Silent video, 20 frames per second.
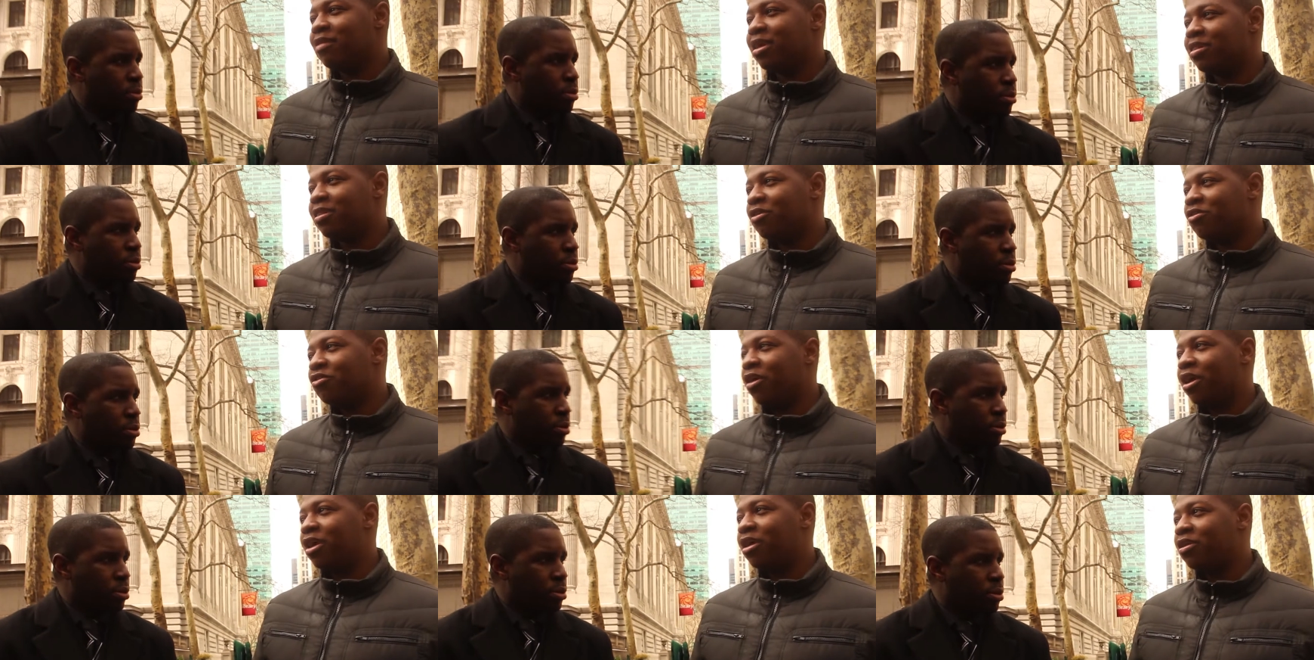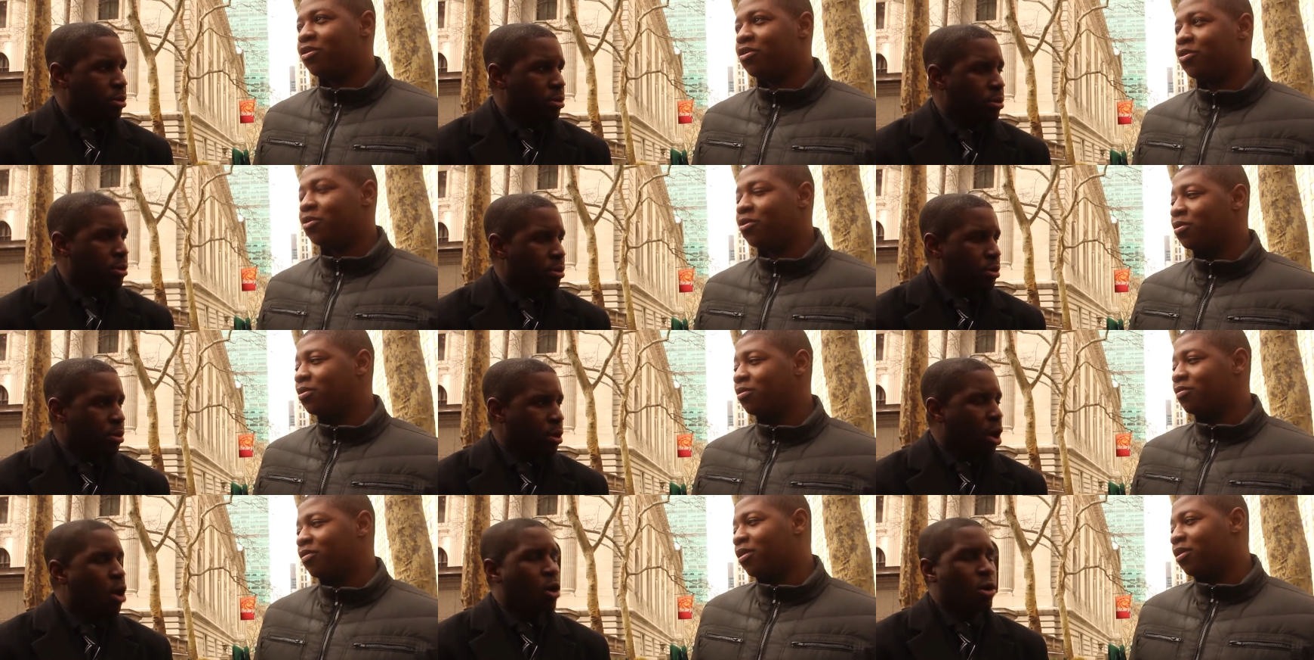Speaker 1: like they're trying to do.
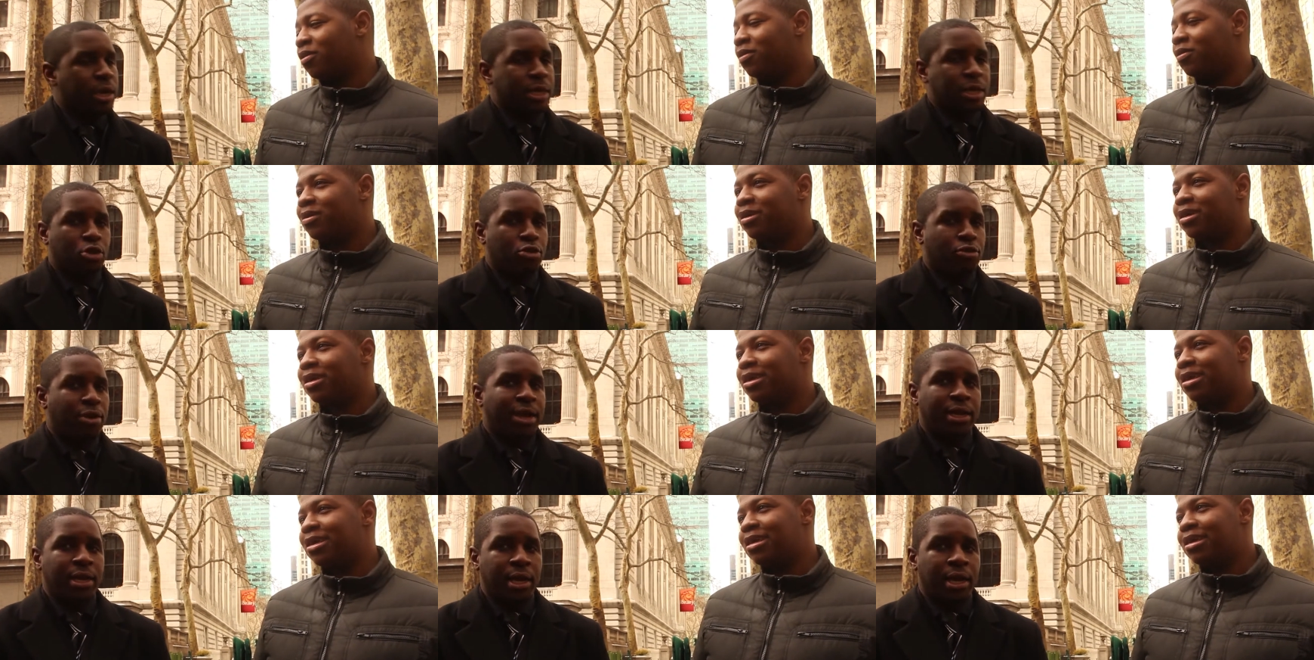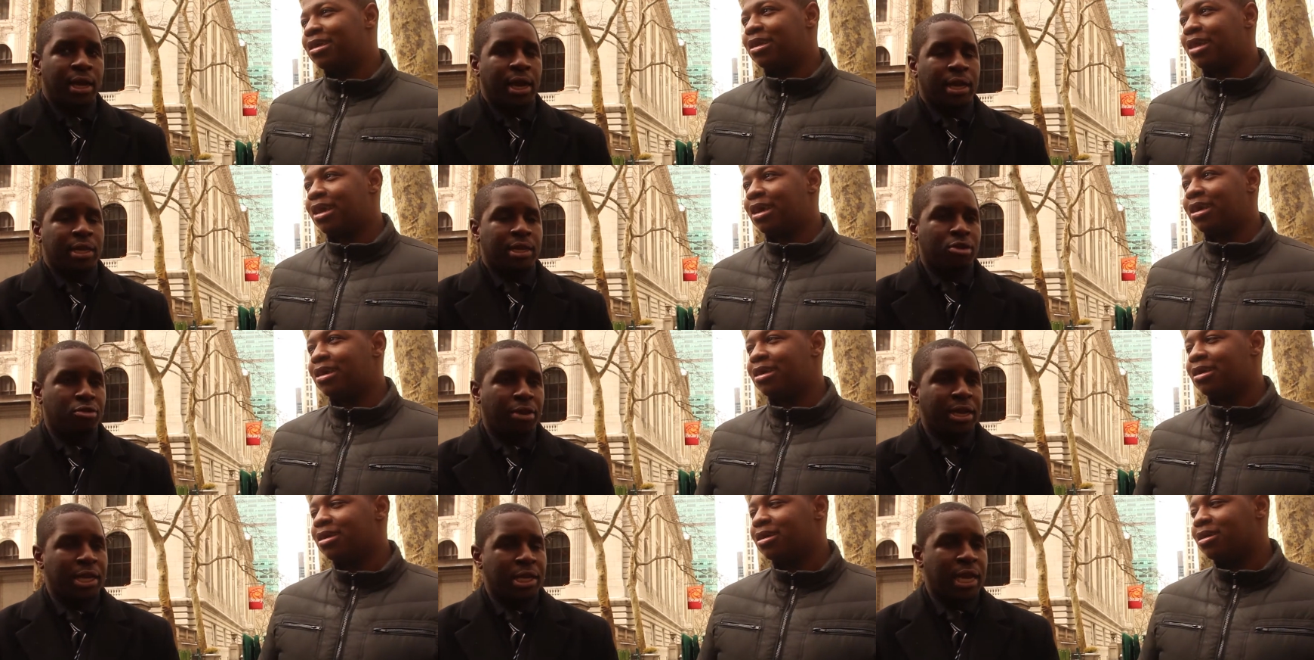Oh, that's a great, that's
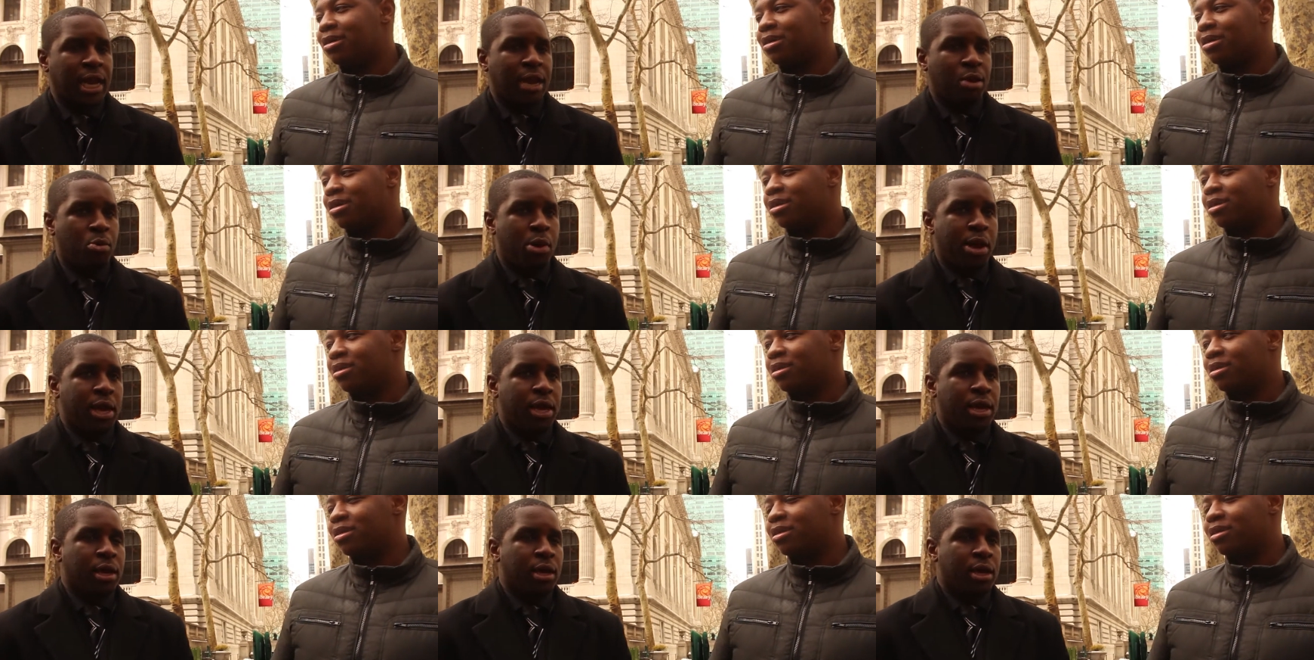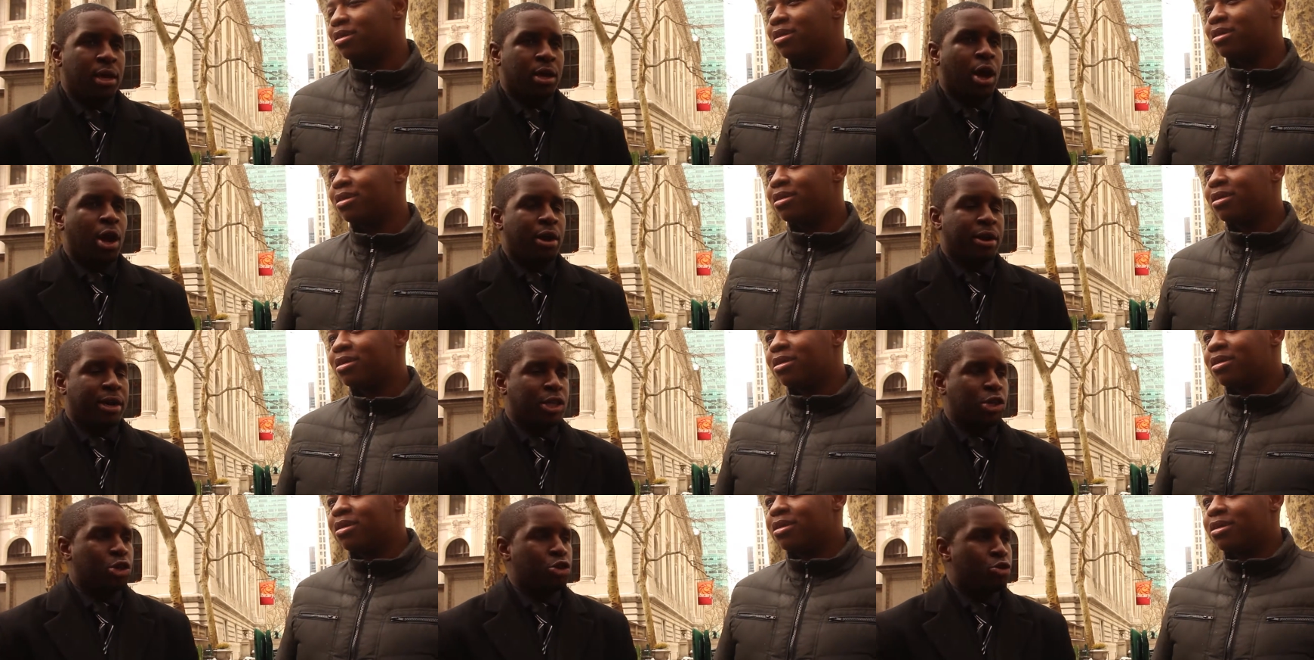a great segue. All
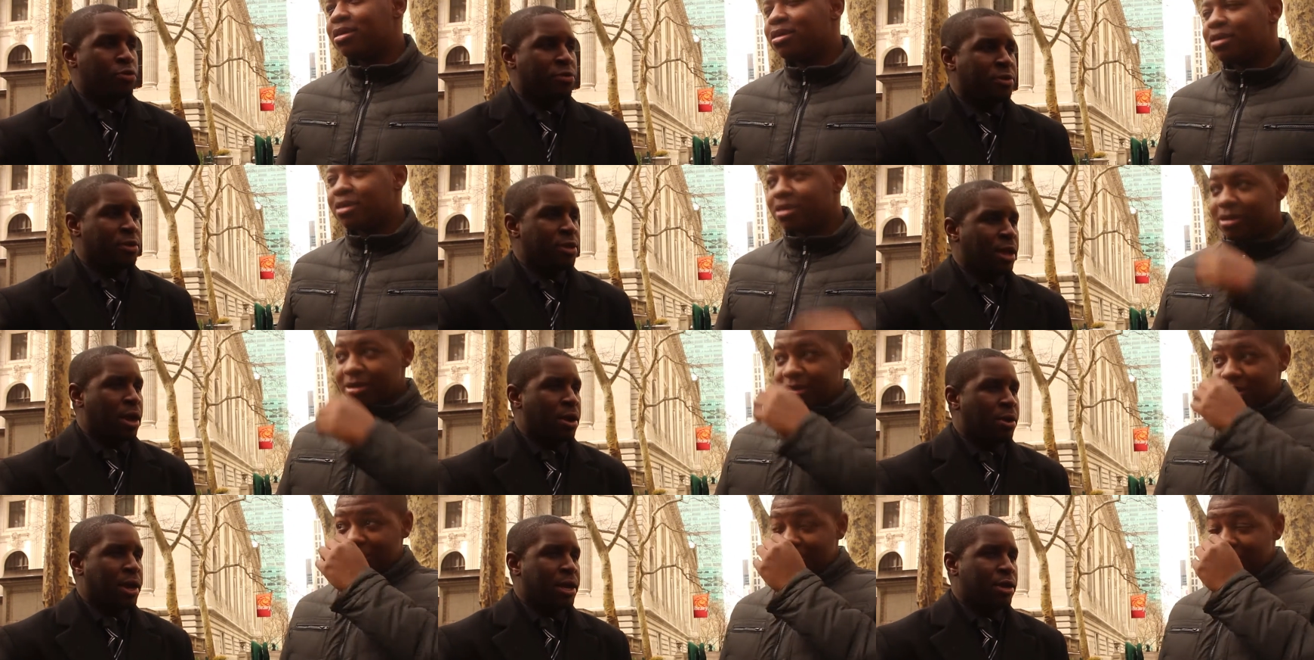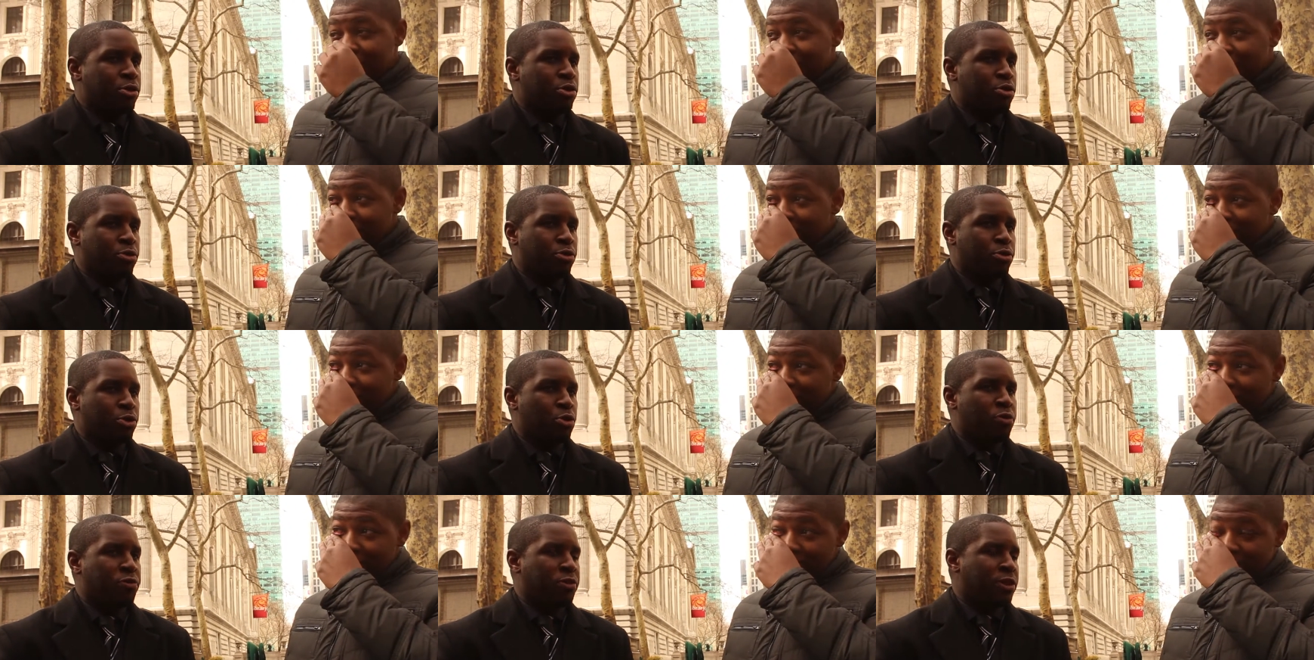right, so you feel, okay,
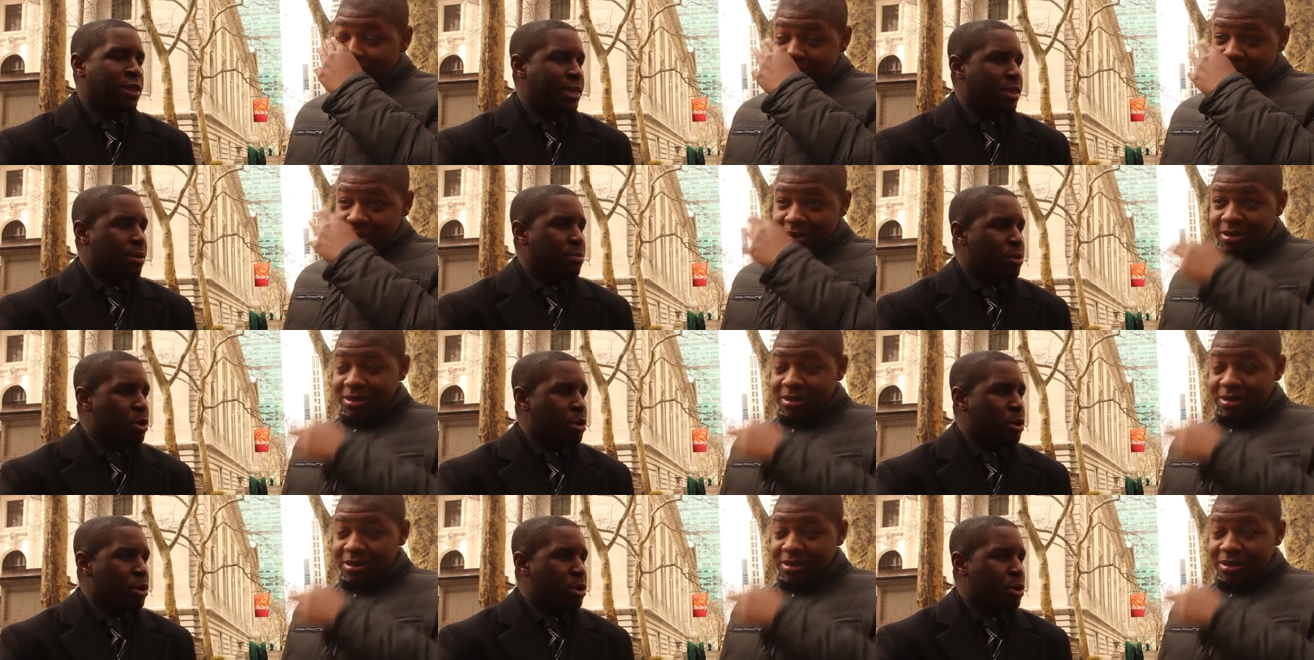you do feel like the